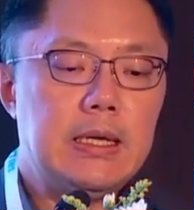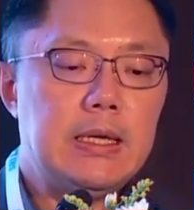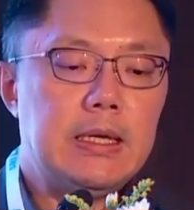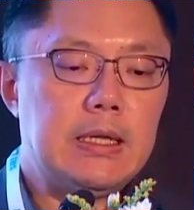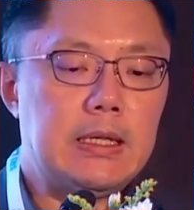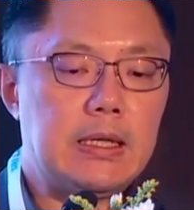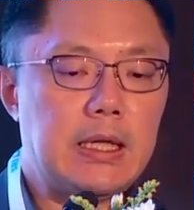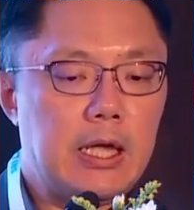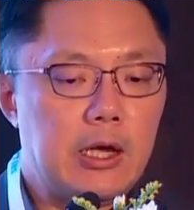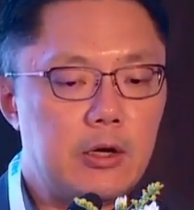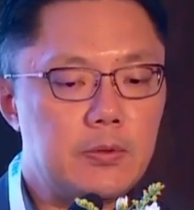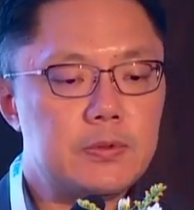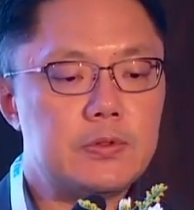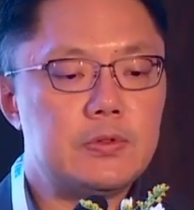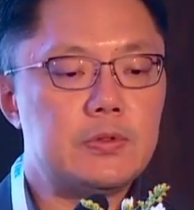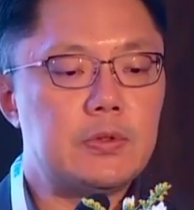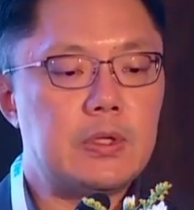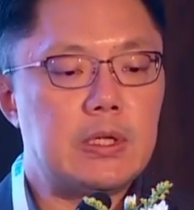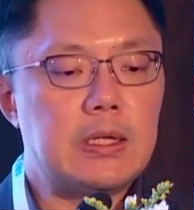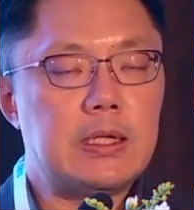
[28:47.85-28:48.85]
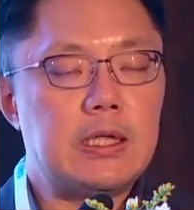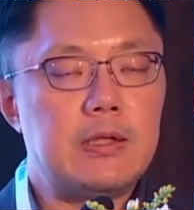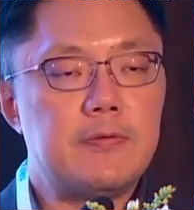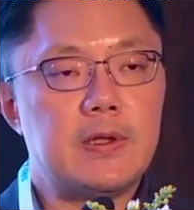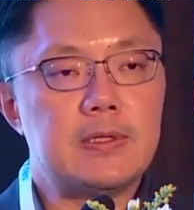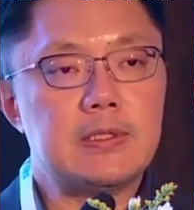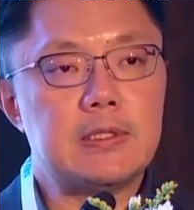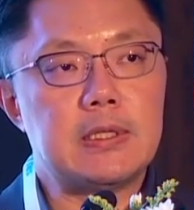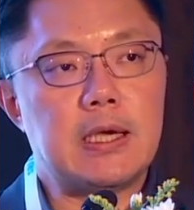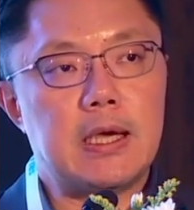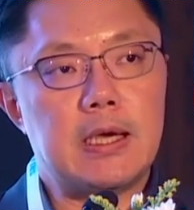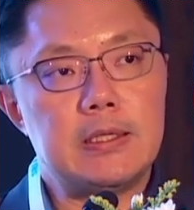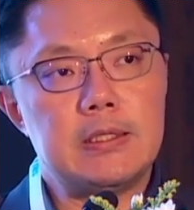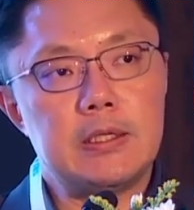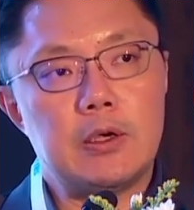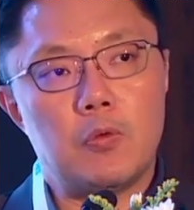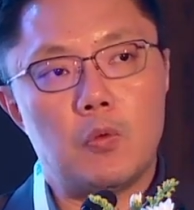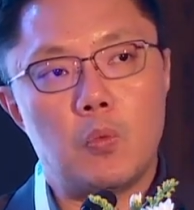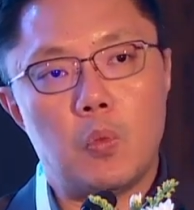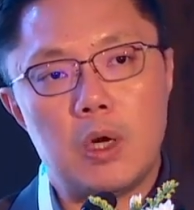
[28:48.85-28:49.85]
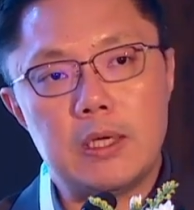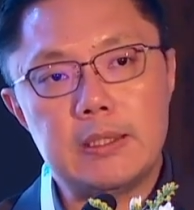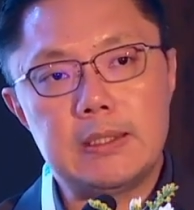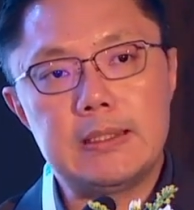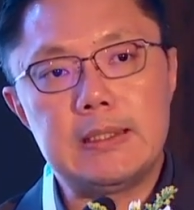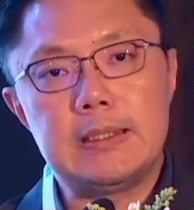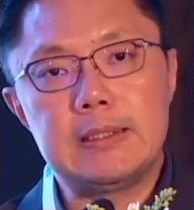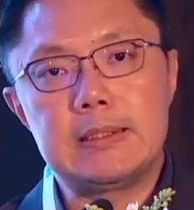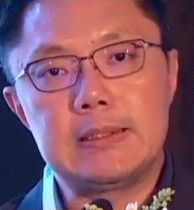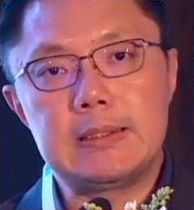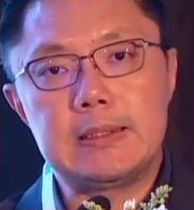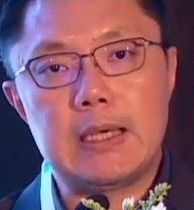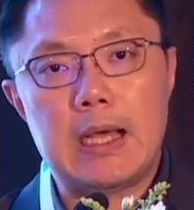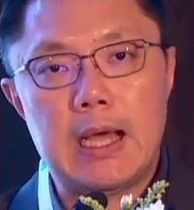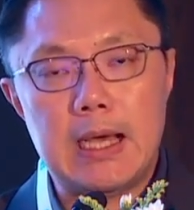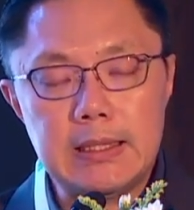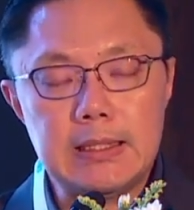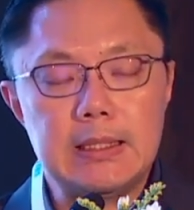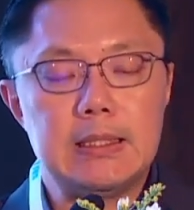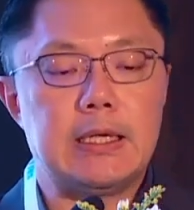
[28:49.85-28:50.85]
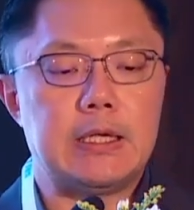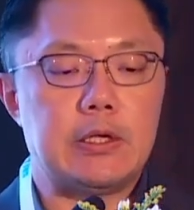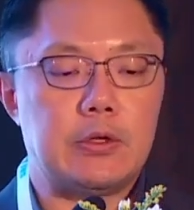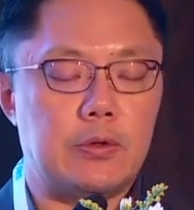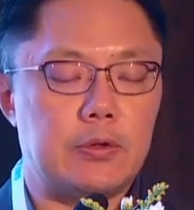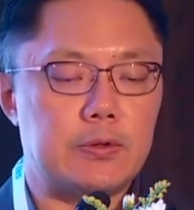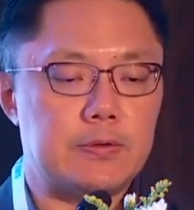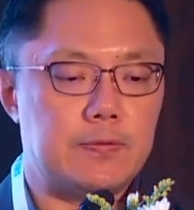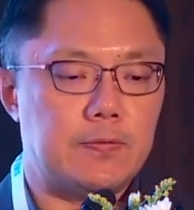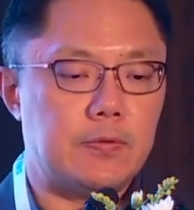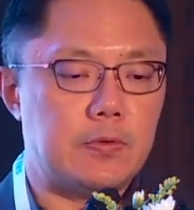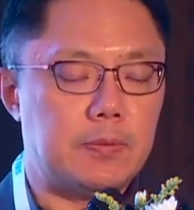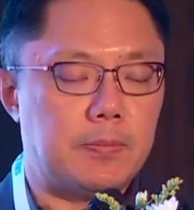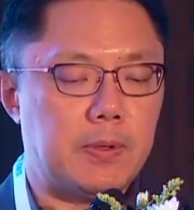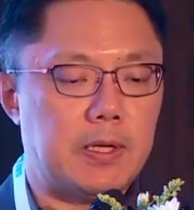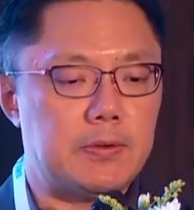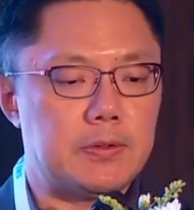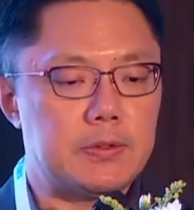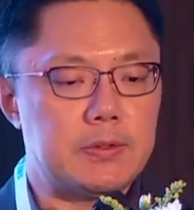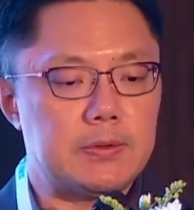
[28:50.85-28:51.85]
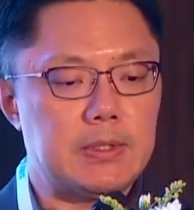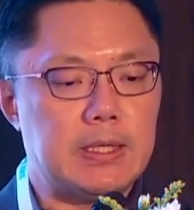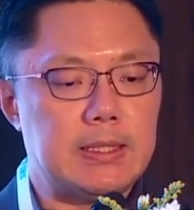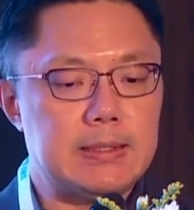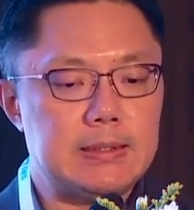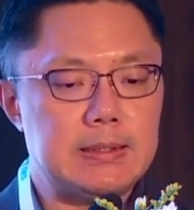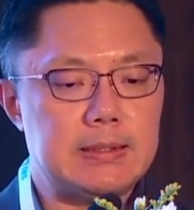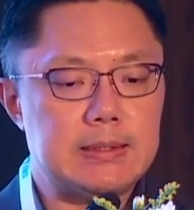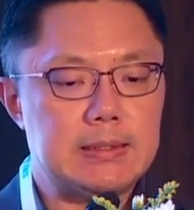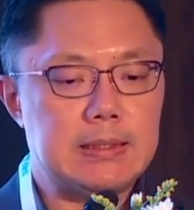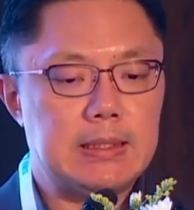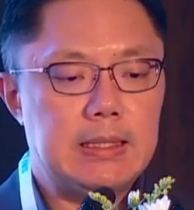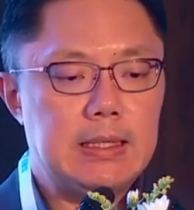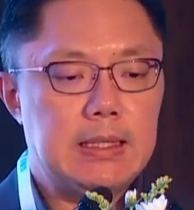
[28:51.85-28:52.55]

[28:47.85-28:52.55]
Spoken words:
It helps to give us an idea of what is the underlying cause for the peritonitis.